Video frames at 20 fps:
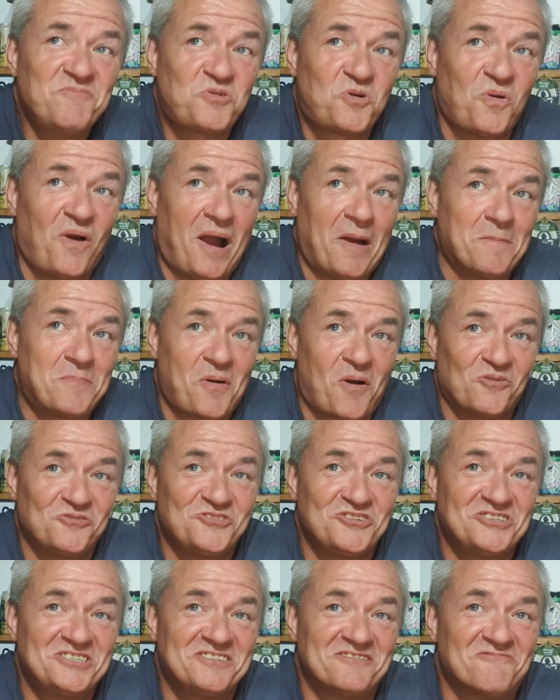I'm quite a
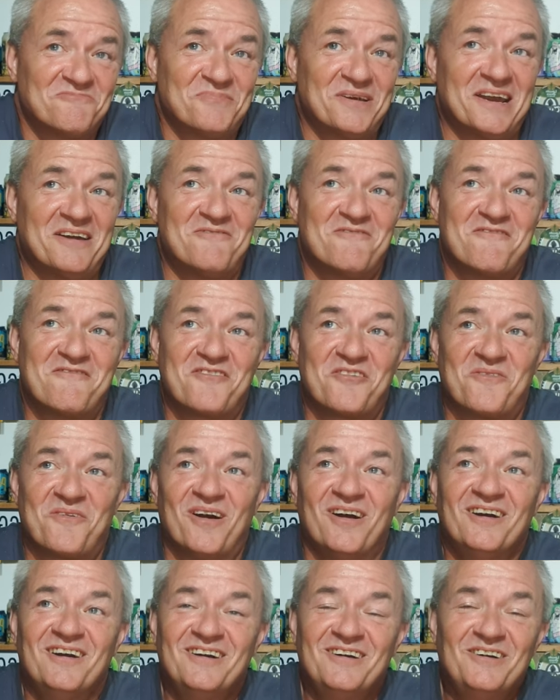positive beer
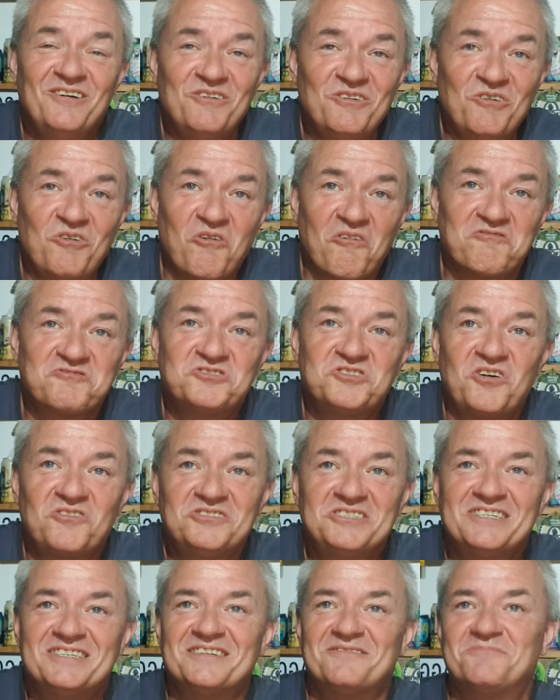reviewer who loves
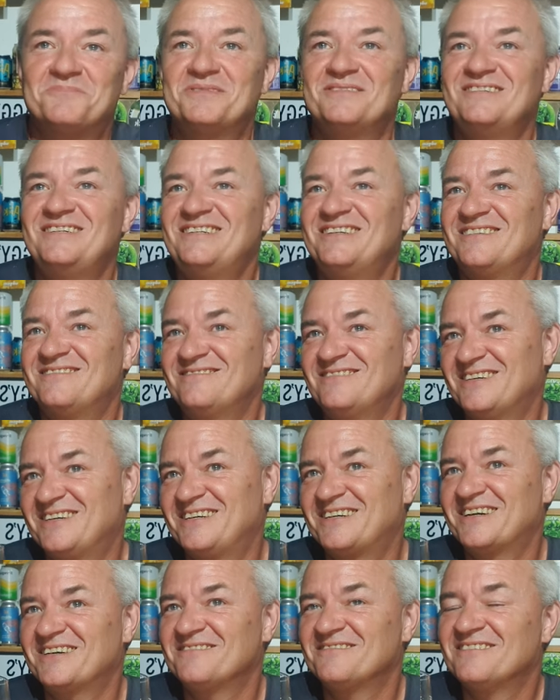Nottingham, but you know,
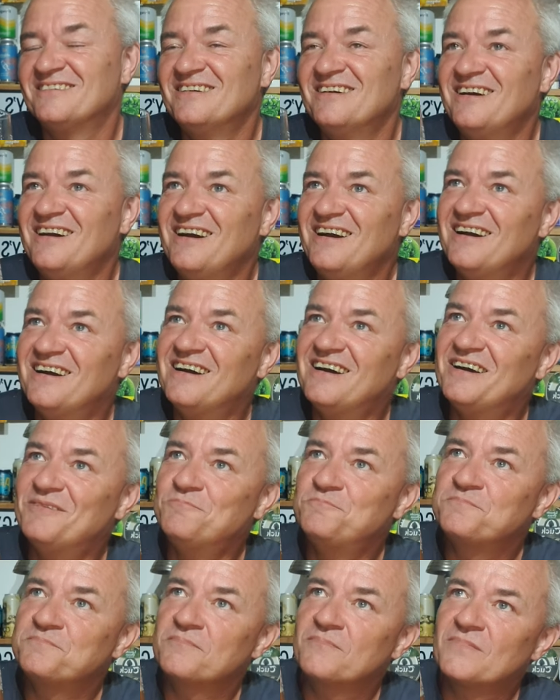there you go.
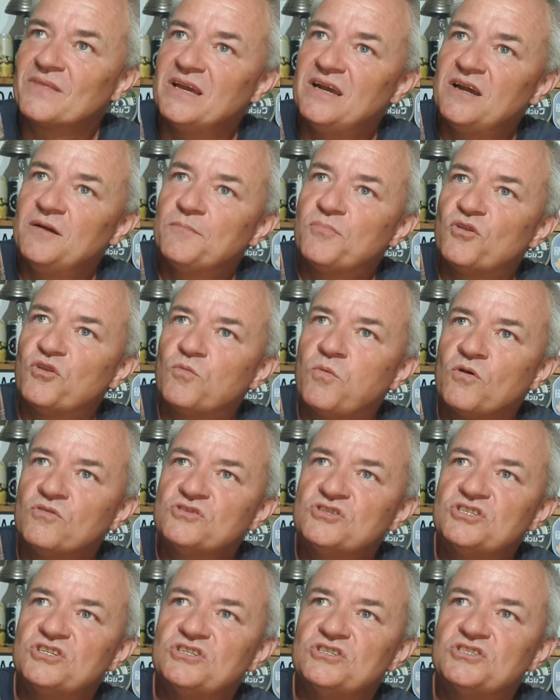Um, but the
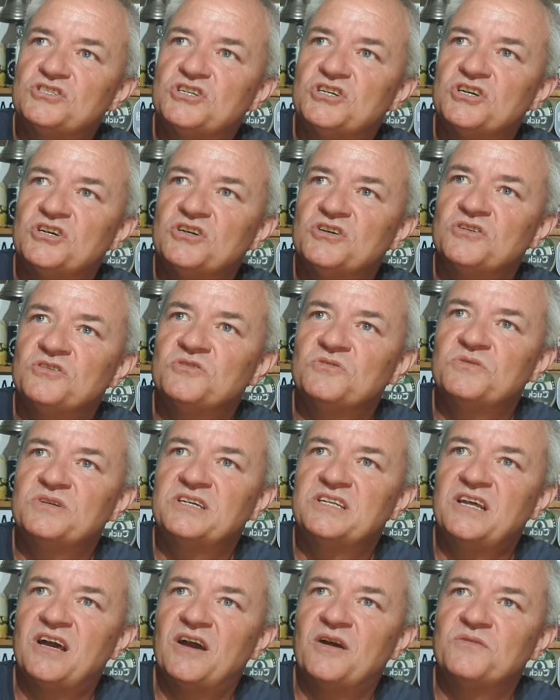ones that do,
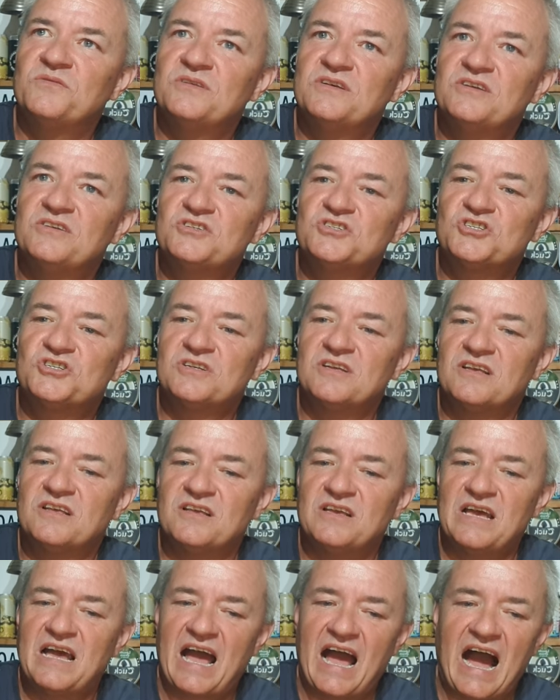you know, it's
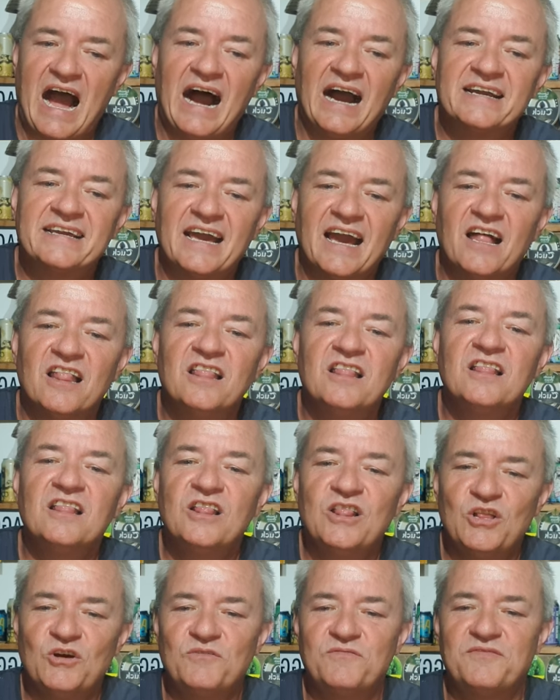I get a
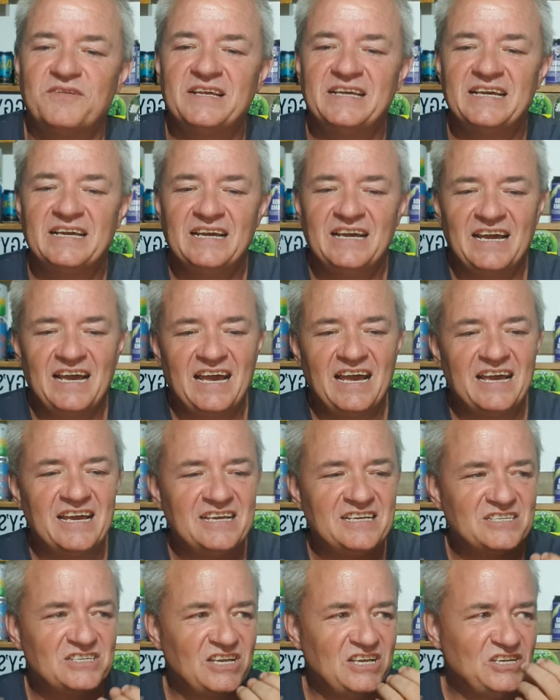lovely.
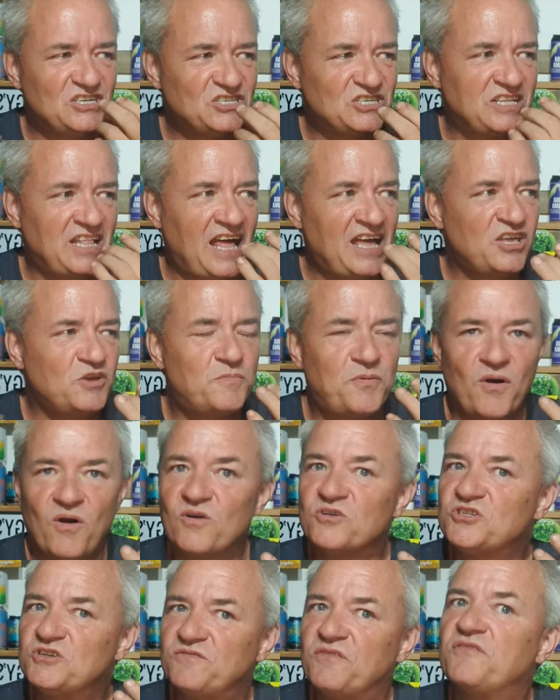It's it's like you're
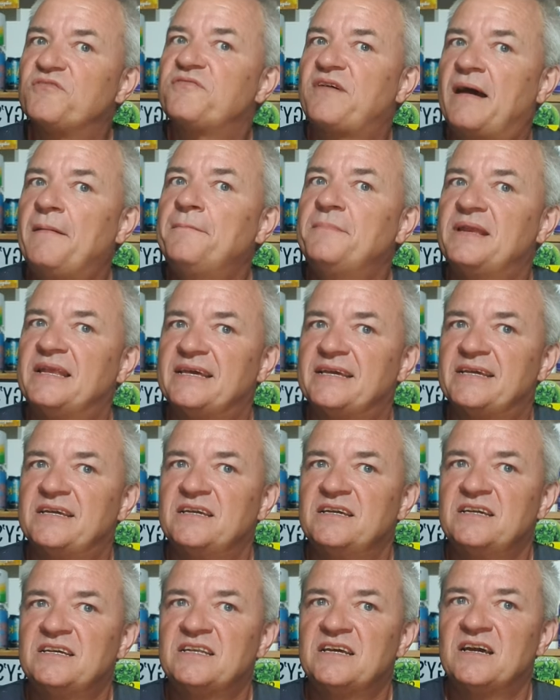part of a family,
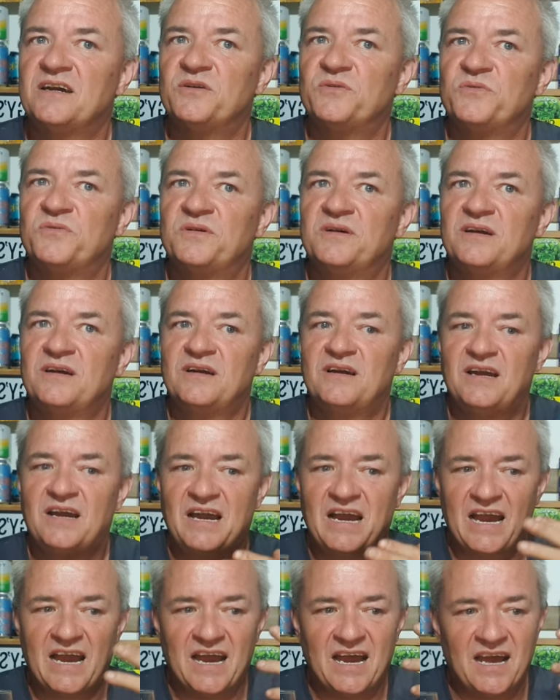you know,
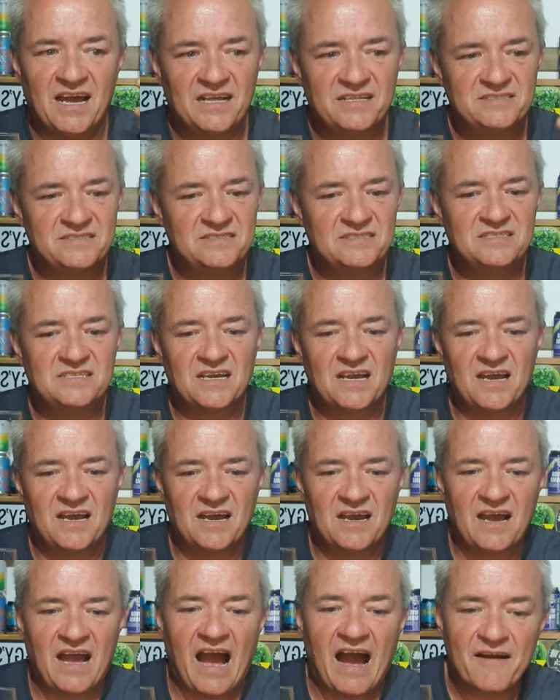and
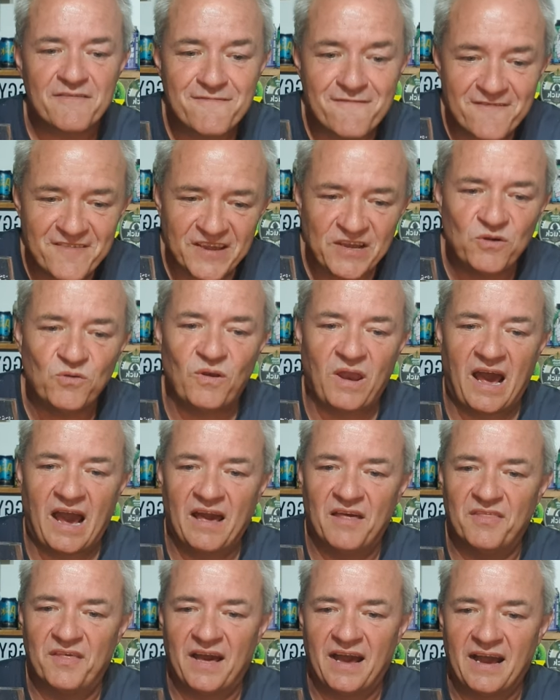uh, I feel
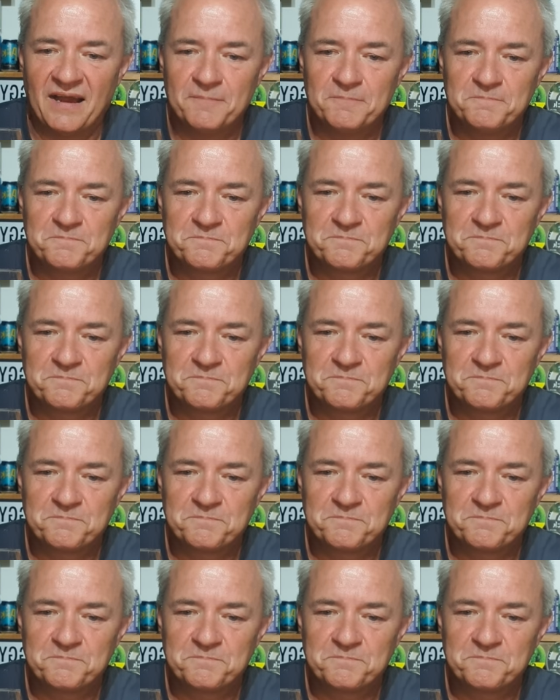like that,